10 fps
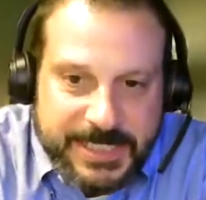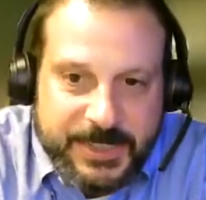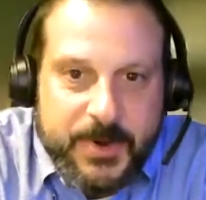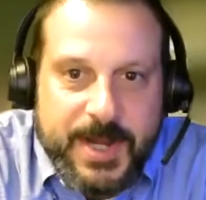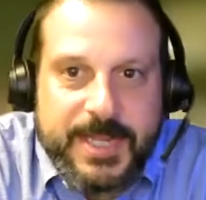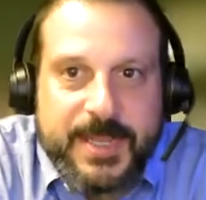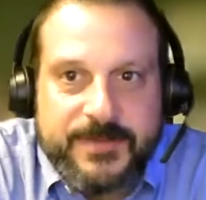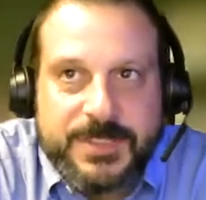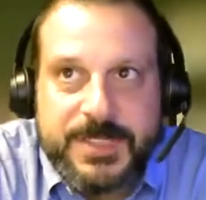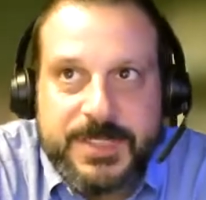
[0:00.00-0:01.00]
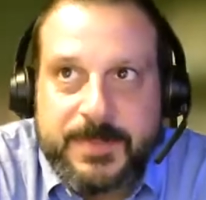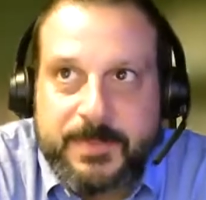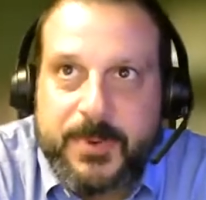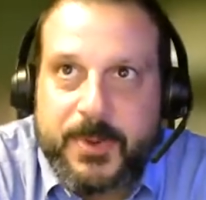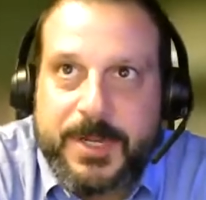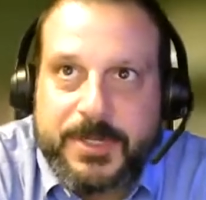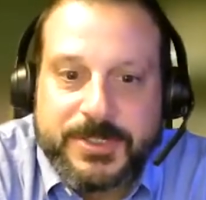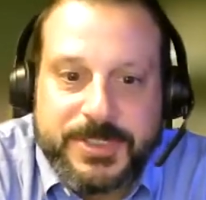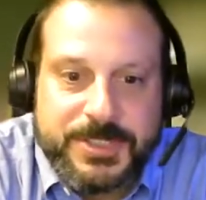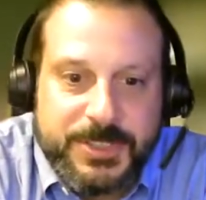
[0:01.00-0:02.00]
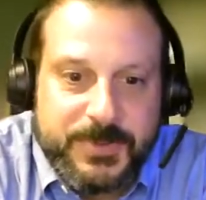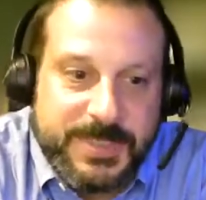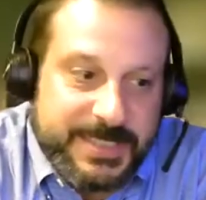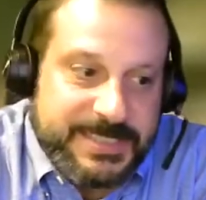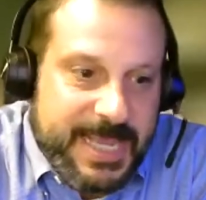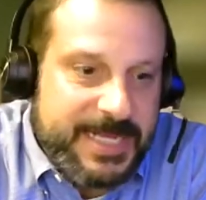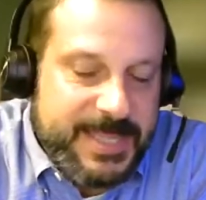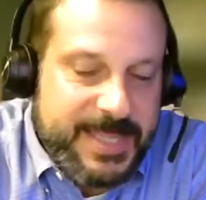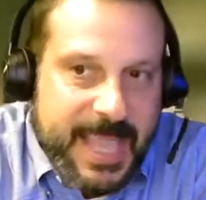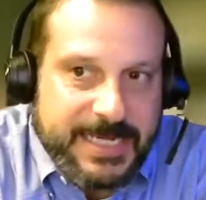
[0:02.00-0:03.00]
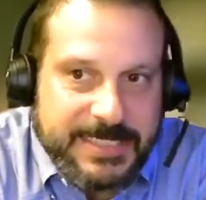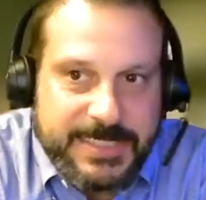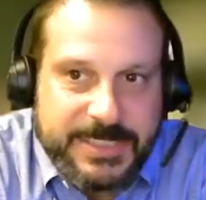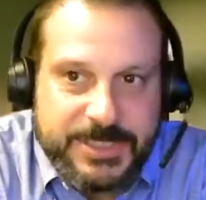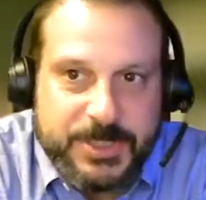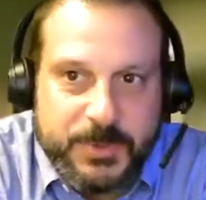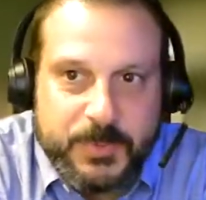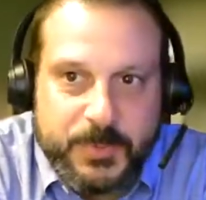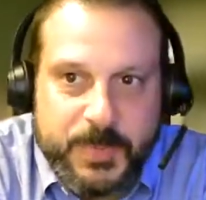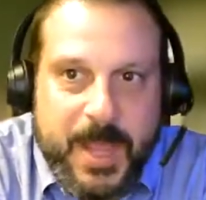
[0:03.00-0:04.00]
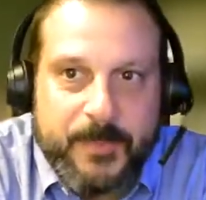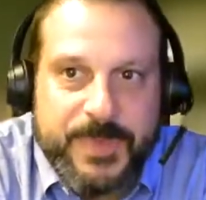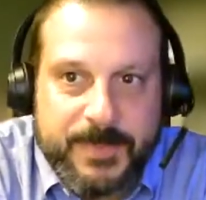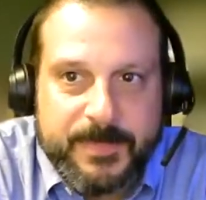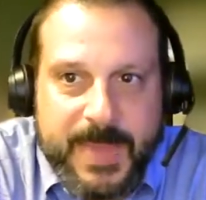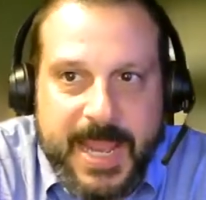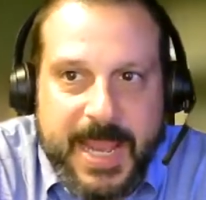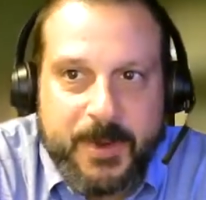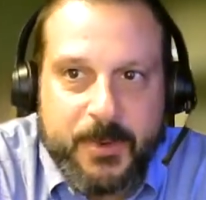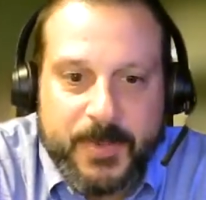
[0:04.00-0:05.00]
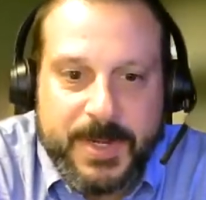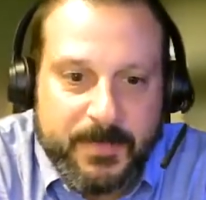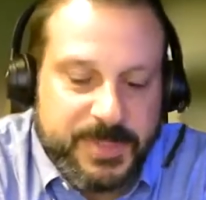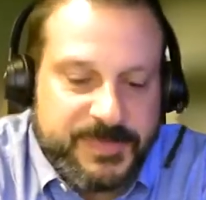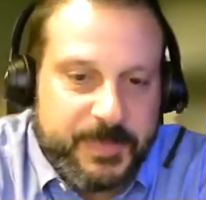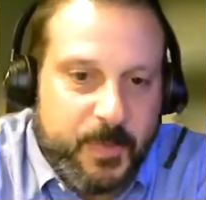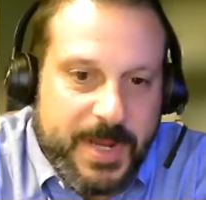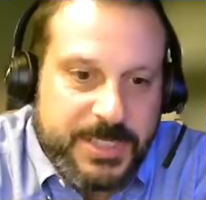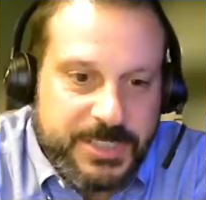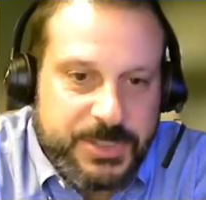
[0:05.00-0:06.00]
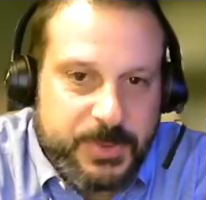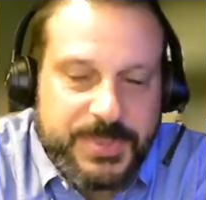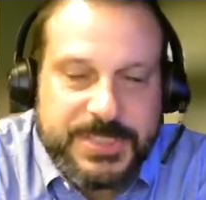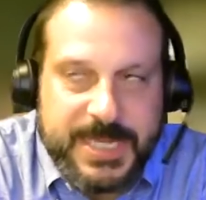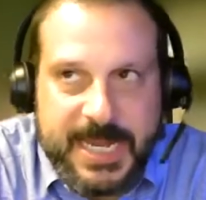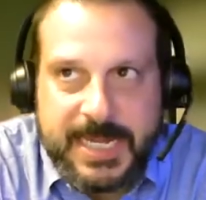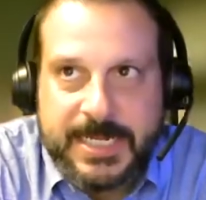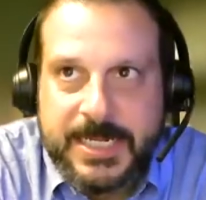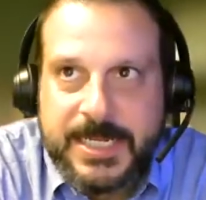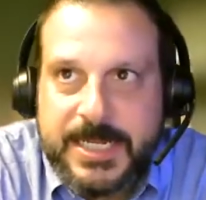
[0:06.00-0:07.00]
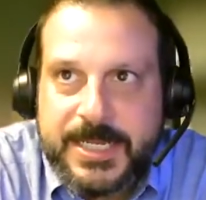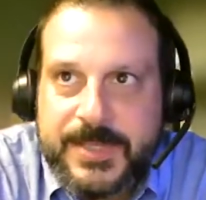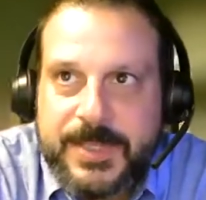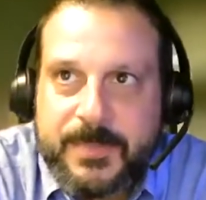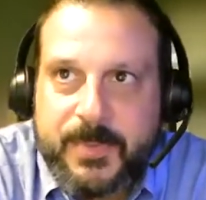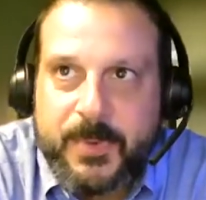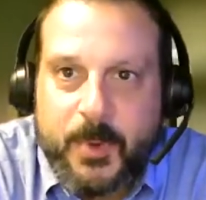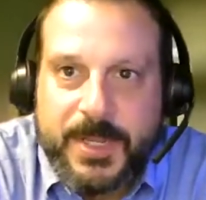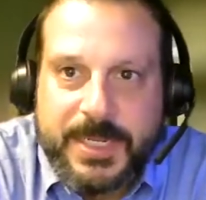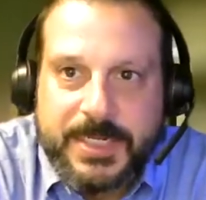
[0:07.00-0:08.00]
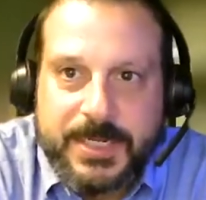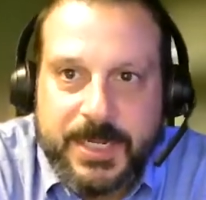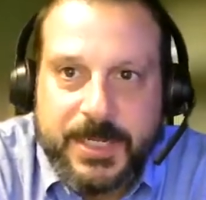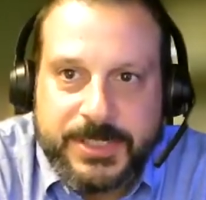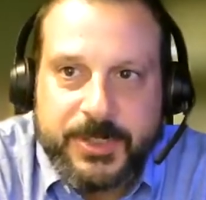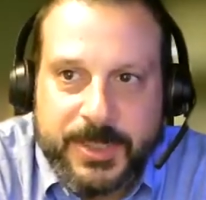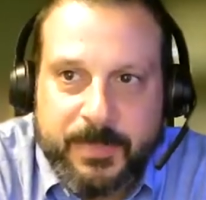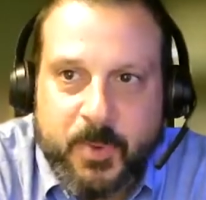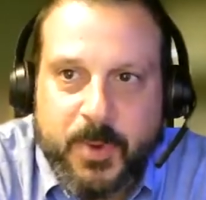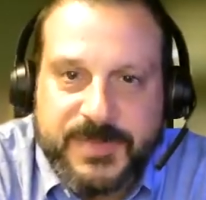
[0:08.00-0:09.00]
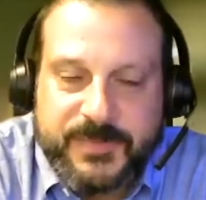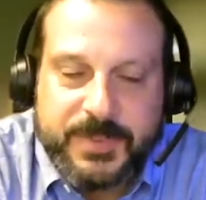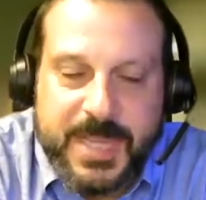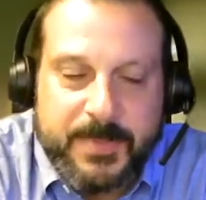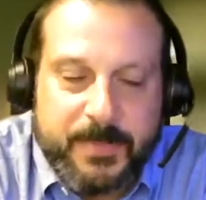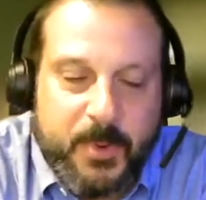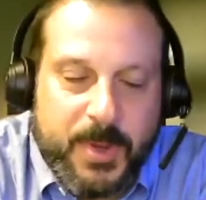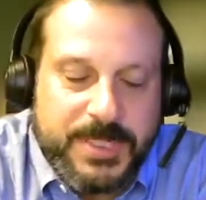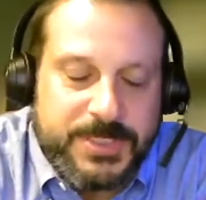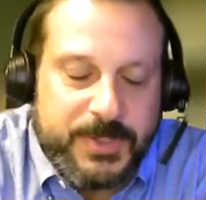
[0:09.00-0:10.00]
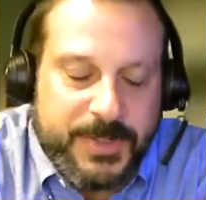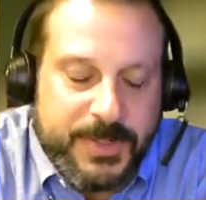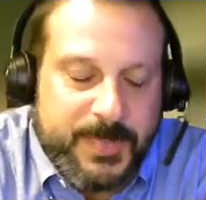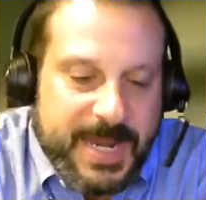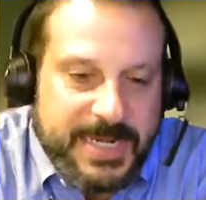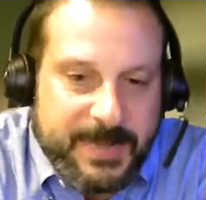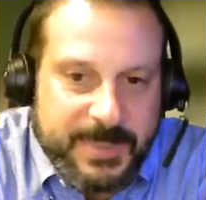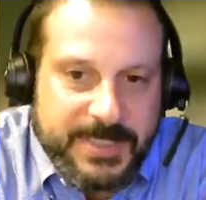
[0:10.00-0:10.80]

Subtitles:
credit given to the employers to exactly that, is to help them pay or reimburse for wages to retain the certain employees, full-time employees during the pandemic